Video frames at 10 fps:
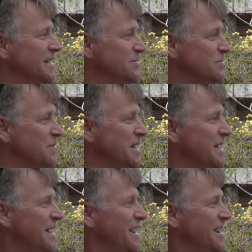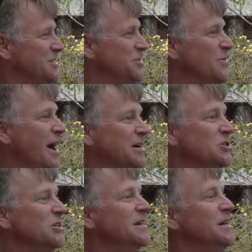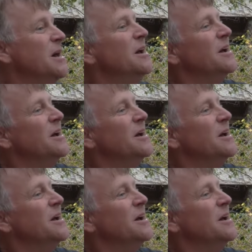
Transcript: it gives me to actually